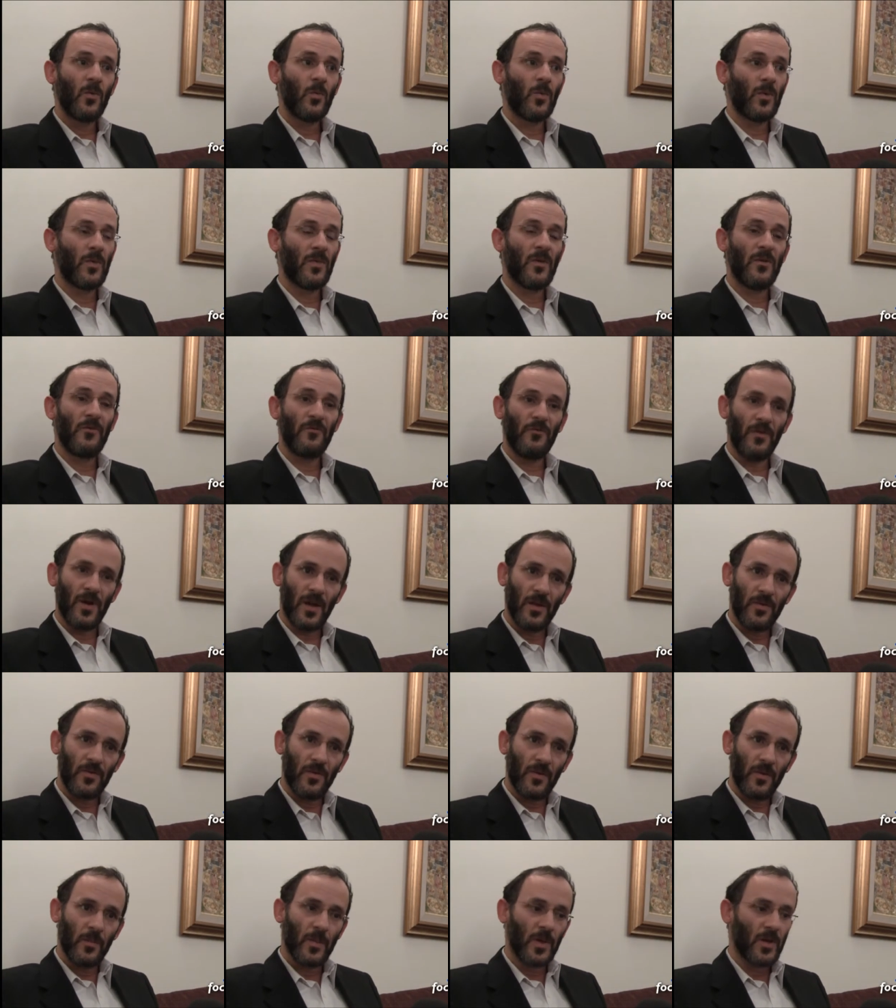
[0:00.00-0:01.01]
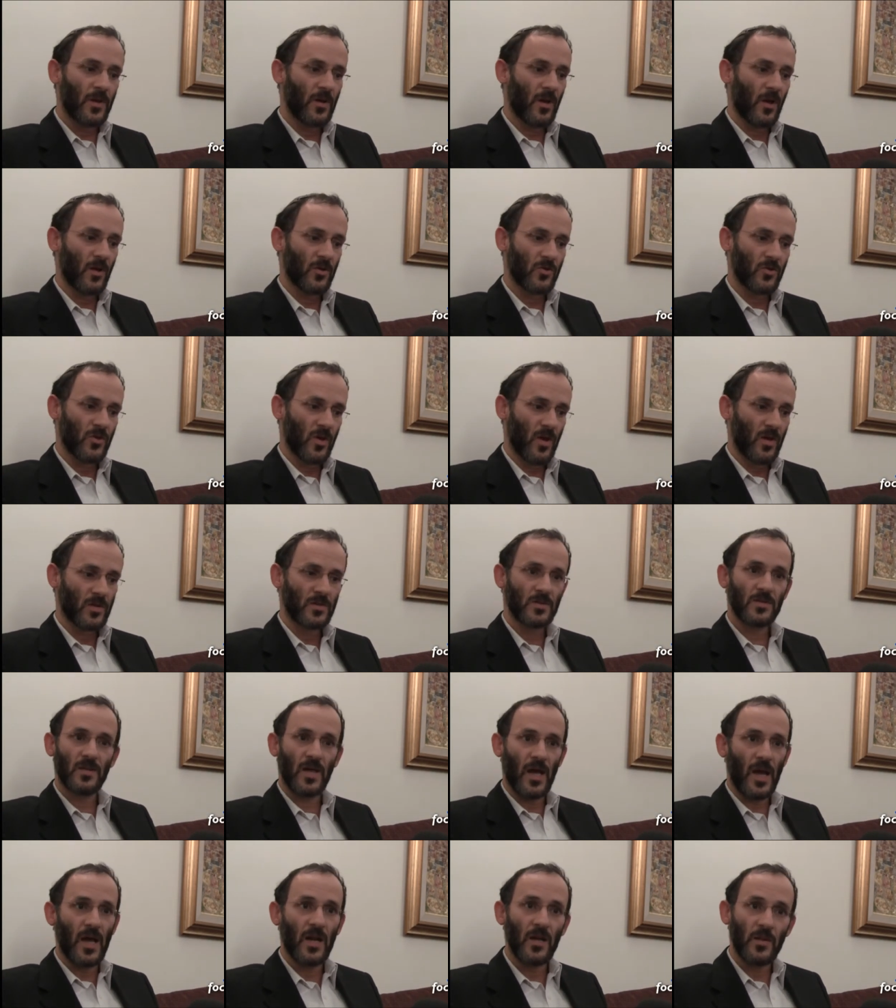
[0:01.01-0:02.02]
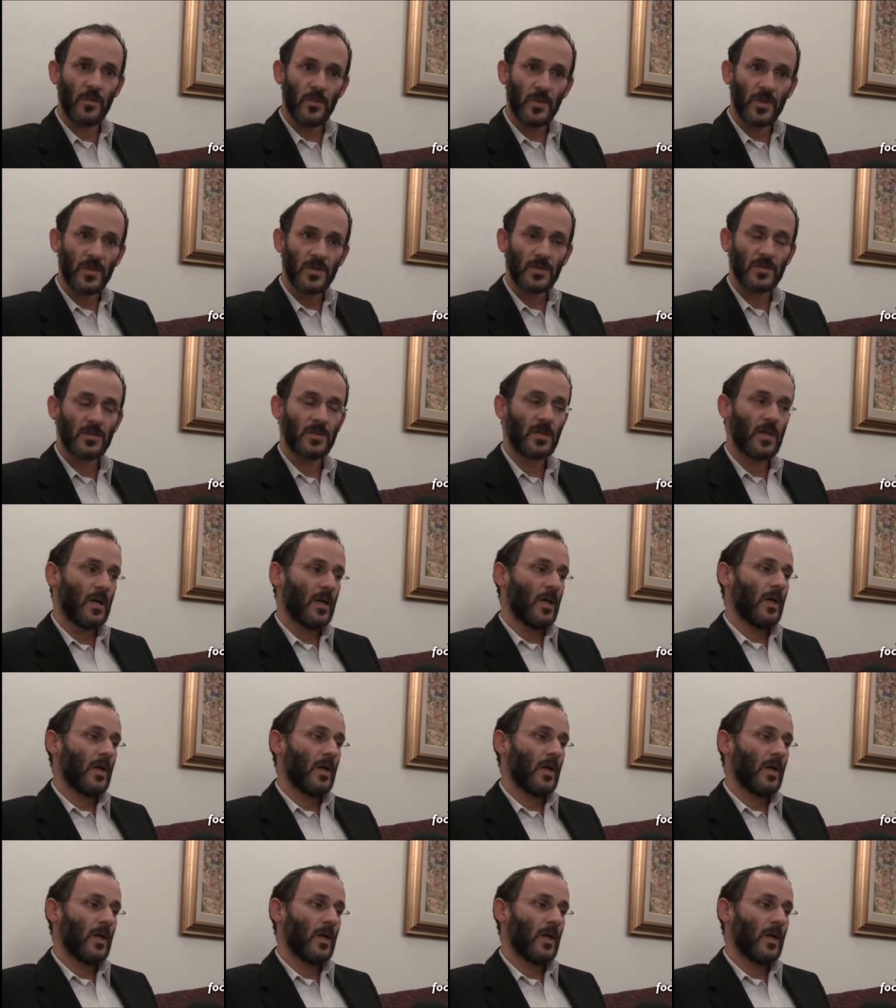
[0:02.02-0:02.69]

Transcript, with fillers: when they fight them and not just enemies.